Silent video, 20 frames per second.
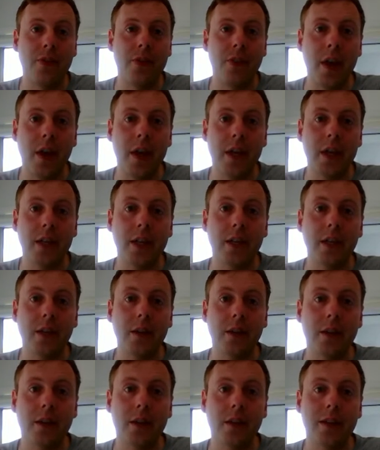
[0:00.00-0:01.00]
They
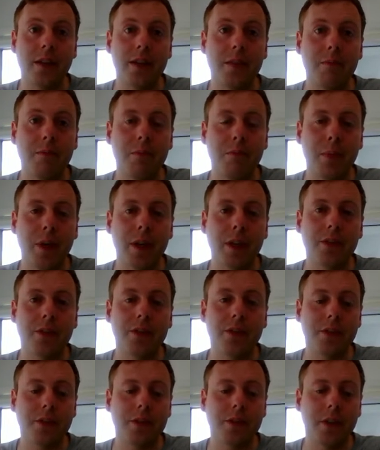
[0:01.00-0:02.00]

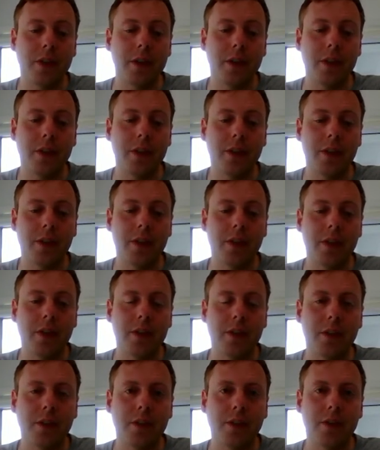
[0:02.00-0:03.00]
mixed
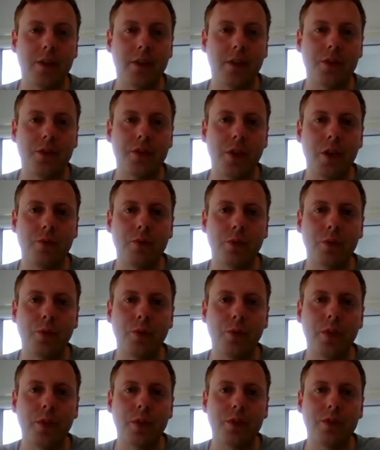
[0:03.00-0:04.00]
sound
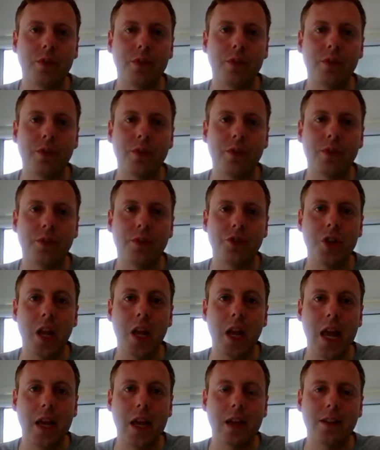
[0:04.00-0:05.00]
recordings on
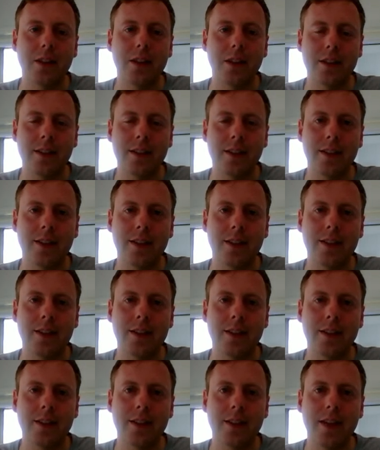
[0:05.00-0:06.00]
shellac
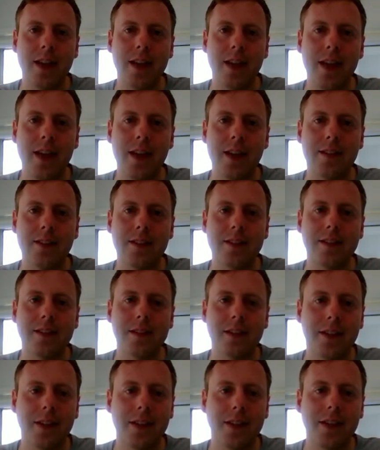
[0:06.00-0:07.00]
and
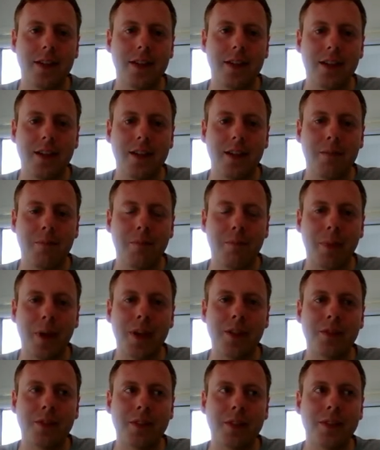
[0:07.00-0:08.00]

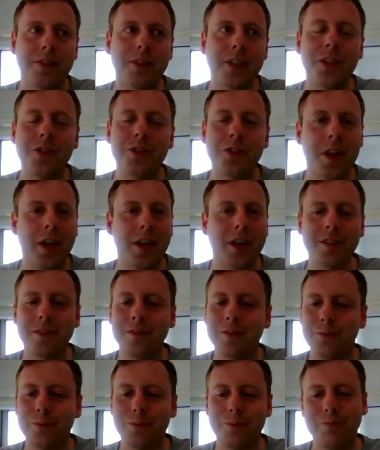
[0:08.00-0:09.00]
basically DJing
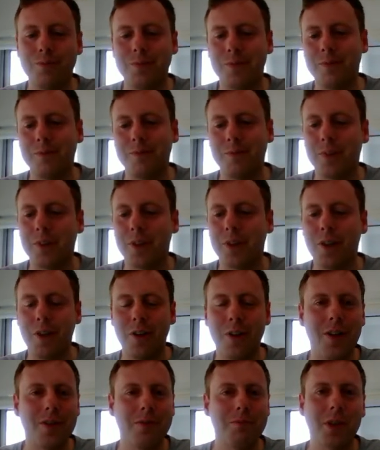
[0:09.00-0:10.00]
or kind of
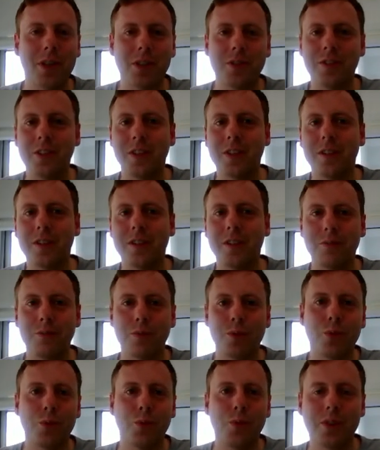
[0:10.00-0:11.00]
live mixing
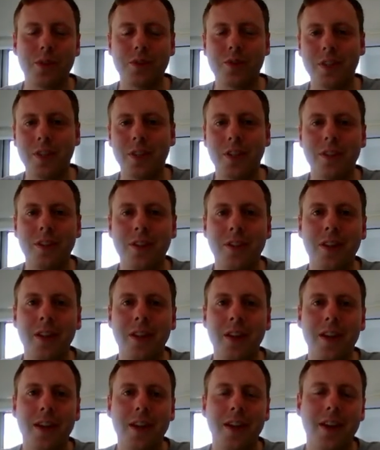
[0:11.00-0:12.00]
recordings together,
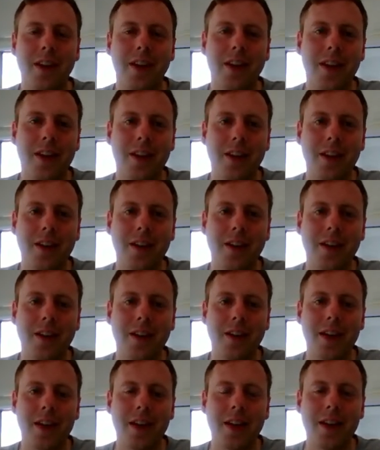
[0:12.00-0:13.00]

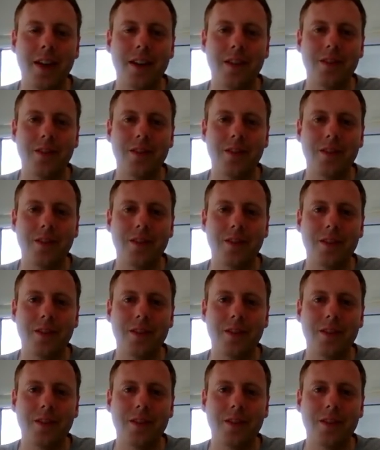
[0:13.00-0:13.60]
and